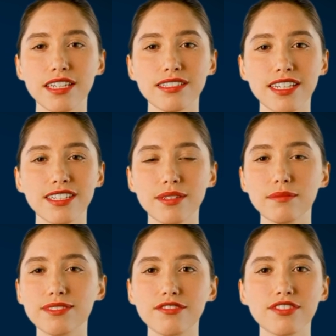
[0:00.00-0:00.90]

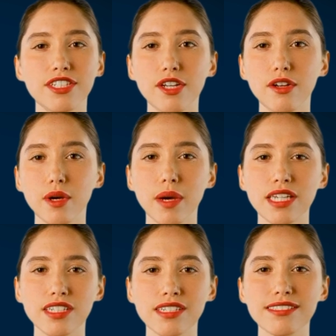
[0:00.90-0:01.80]
systems of linear
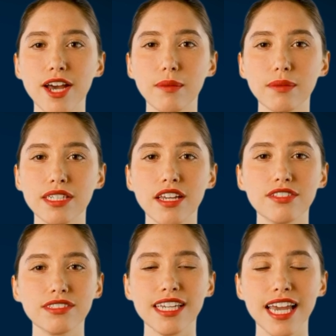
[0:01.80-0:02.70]
equations help in
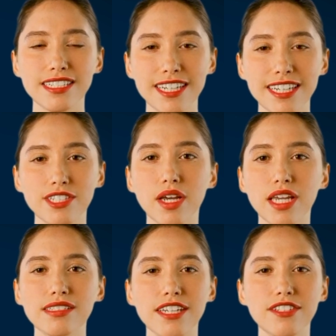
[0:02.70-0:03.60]
understanding
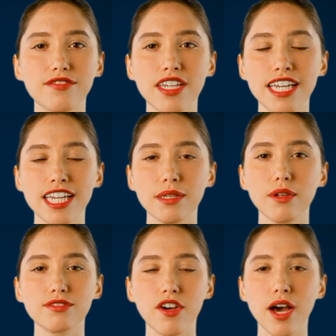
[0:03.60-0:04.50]
constraints and finding the
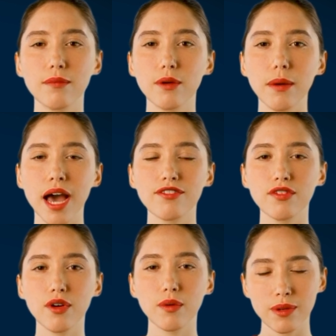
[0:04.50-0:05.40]
most viable path
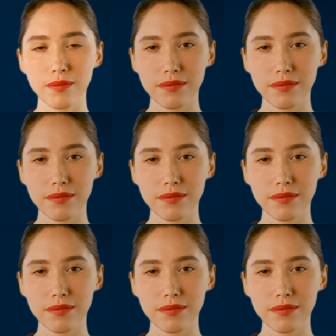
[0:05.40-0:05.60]
forward.